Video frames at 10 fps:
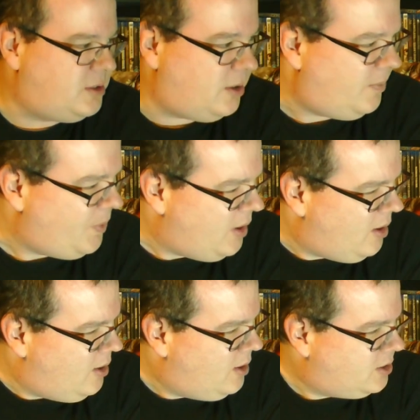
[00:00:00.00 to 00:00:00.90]
So,
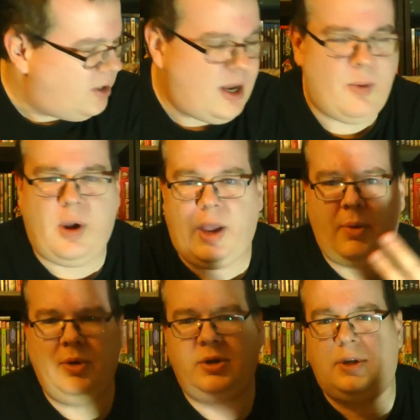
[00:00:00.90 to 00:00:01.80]
so yeah, while I
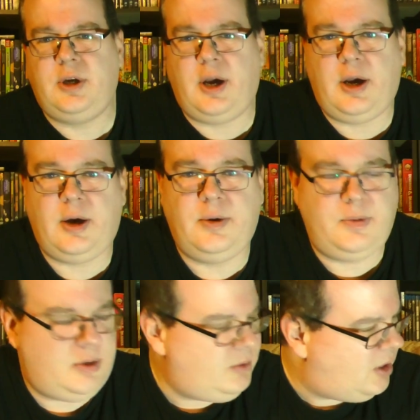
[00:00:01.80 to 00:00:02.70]
was, uh,
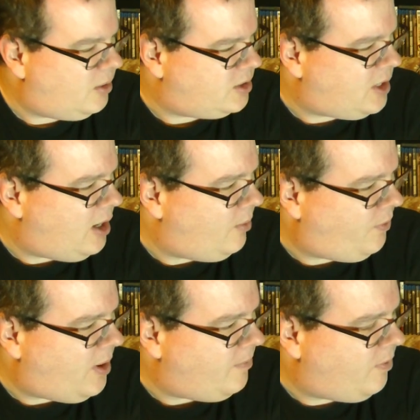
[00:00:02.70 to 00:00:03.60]
you know, staying with
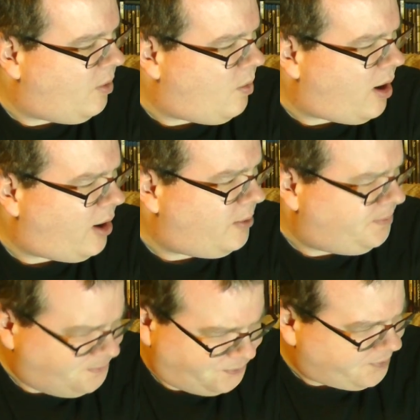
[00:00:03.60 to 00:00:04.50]
them for a while,
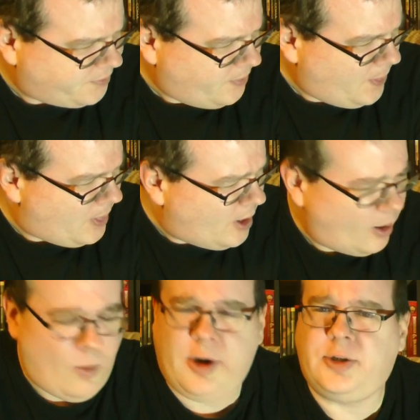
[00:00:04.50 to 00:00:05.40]

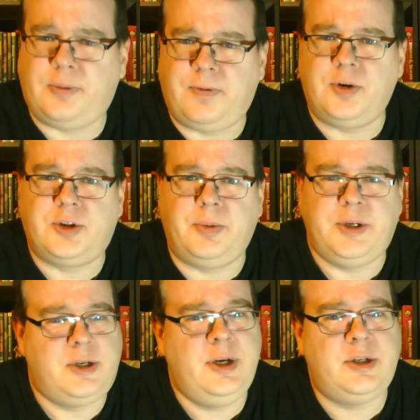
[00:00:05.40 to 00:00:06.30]
I watched the first three
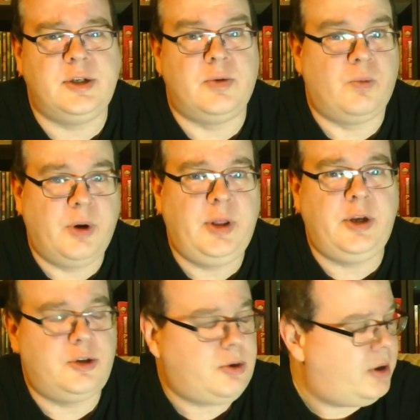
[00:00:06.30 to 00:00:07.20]
seasons and really
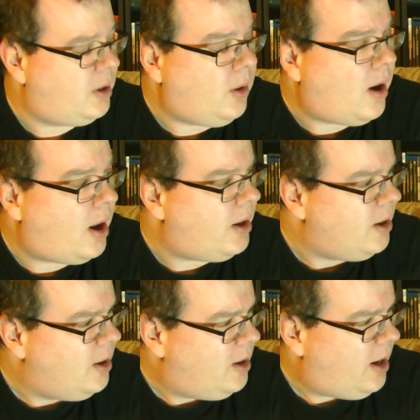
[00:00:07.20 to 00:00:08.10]
enjoyed it a lot.
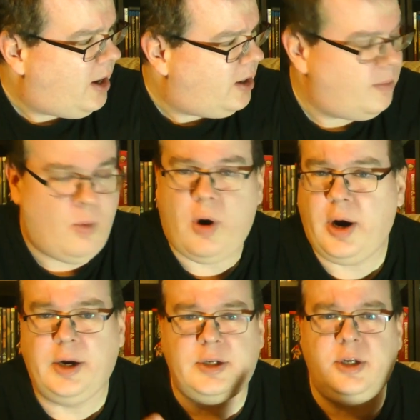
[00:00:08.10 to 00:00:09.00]
And have been
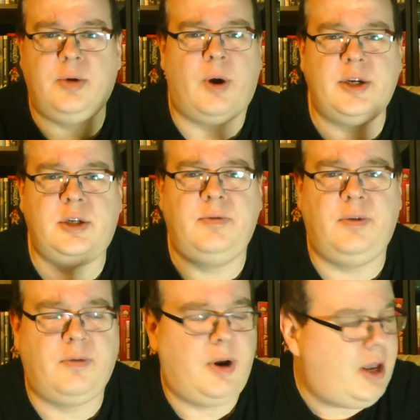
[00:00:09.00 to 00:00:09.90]
wanting to see the rest of
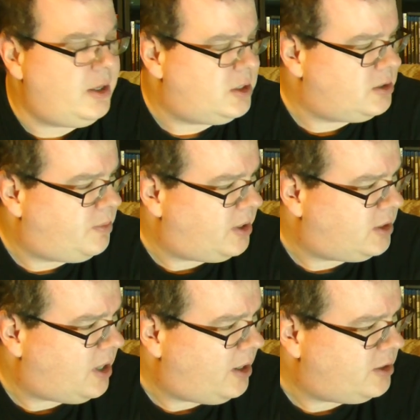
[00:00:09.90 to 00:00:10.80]
it for ages,
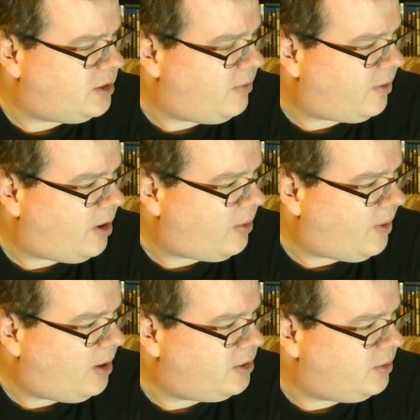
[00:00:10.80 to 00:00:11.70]
but uh, I just never got
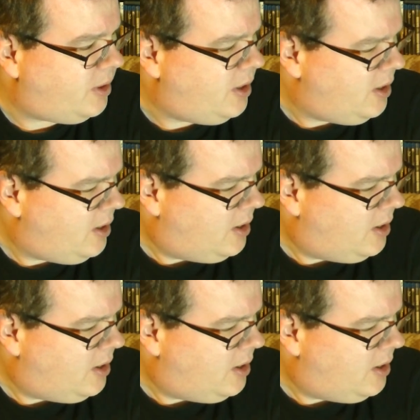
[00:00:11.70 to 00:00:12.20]
around to it.